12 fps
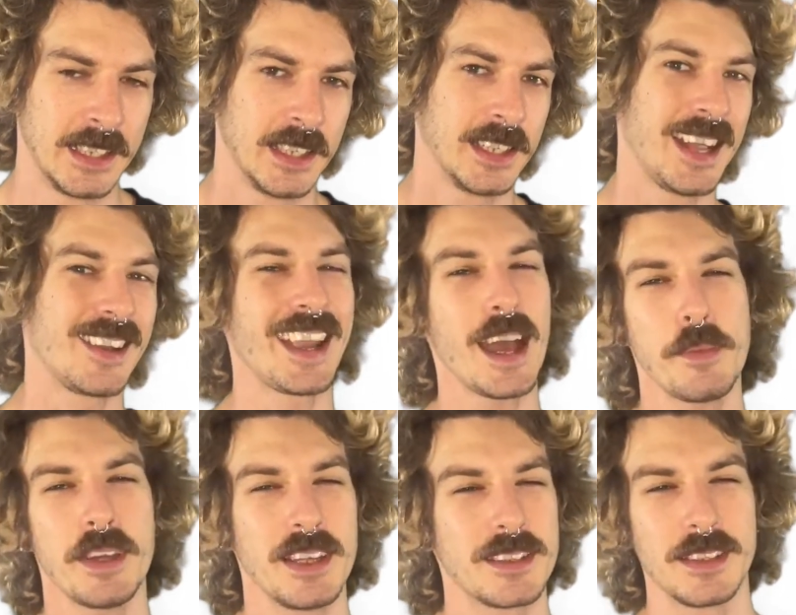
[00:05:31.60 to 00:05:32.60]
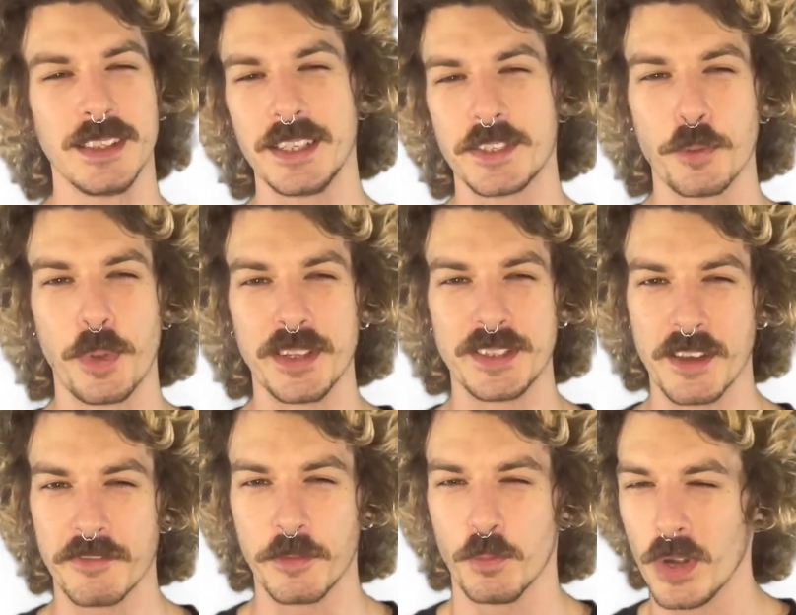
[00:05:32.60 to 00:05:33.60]
Now, gamma is a little bit
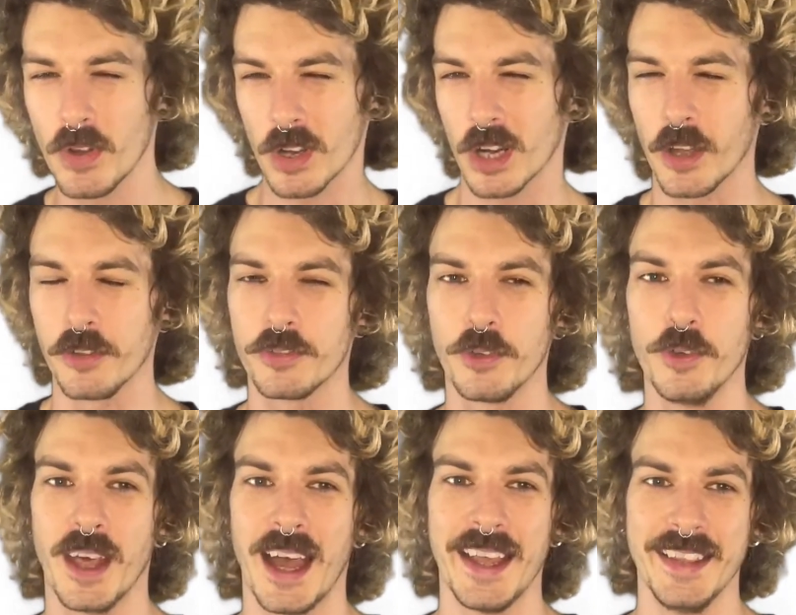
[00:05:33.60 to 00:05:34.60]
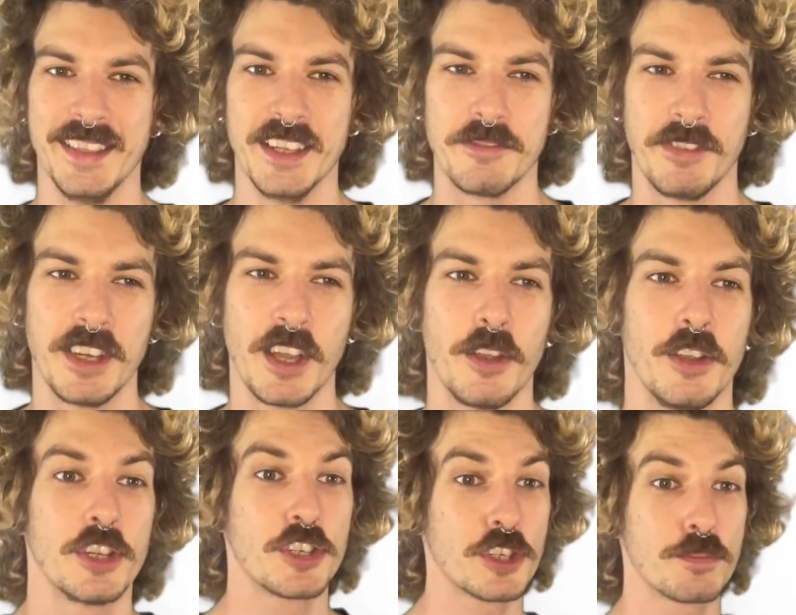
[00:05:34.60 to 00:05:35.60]
different. We're not going to go through that in this video.
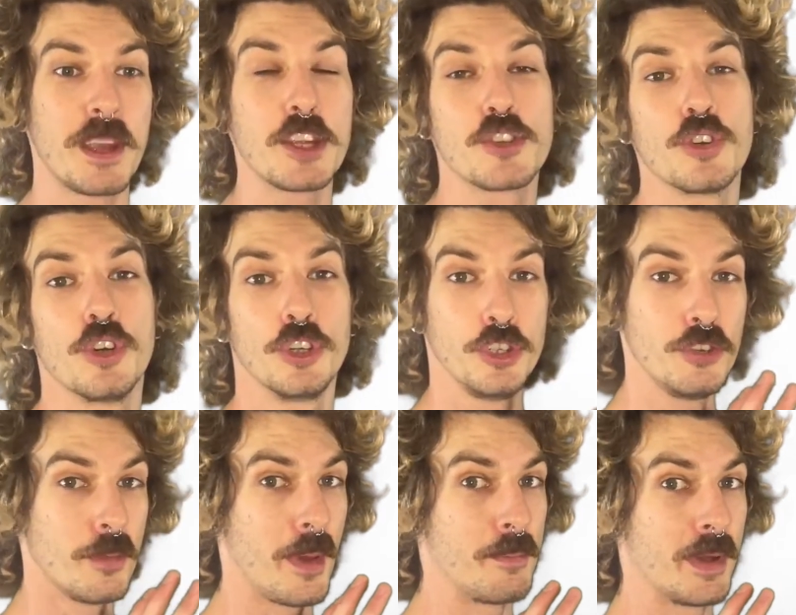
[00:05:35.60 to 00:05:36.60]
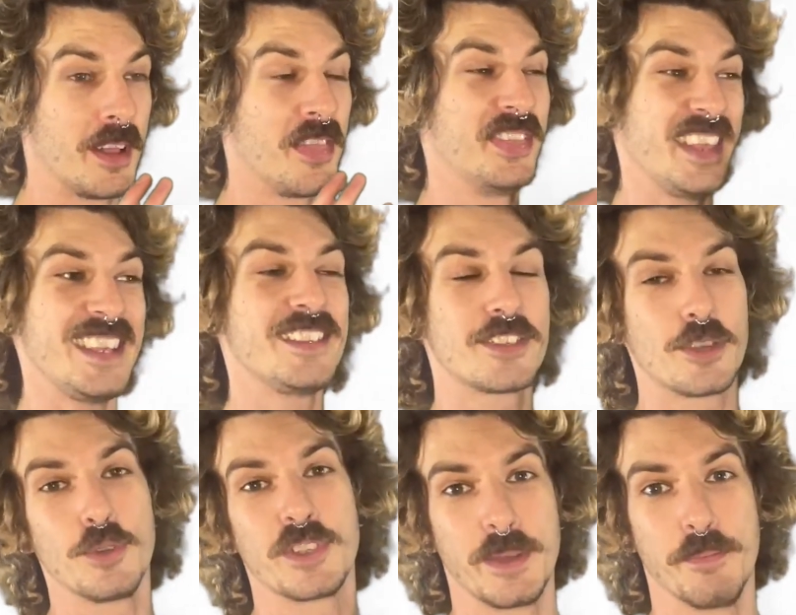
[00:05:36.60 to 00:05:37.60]
Just make sure you remember these two
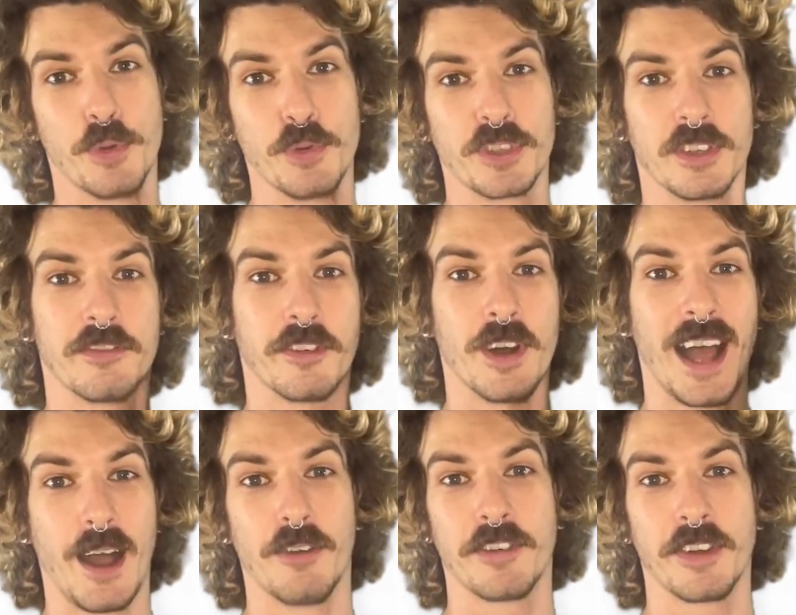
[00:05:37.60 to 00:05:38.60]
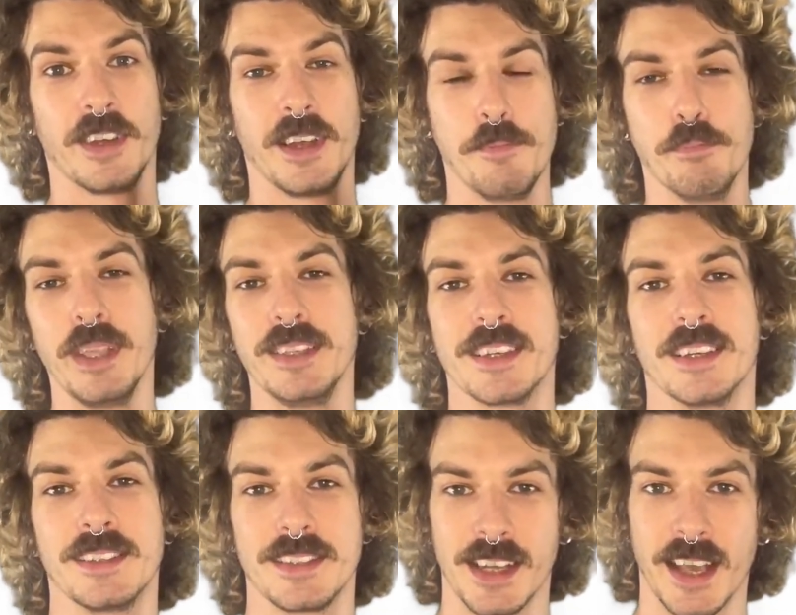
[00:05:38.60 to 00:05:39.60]
symbols for alpha and beta
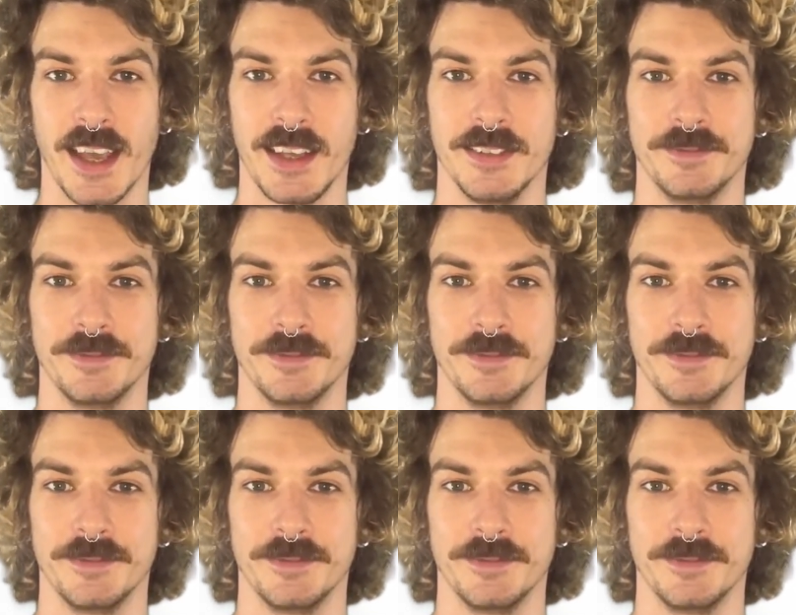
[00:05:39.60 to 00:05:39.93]
decay.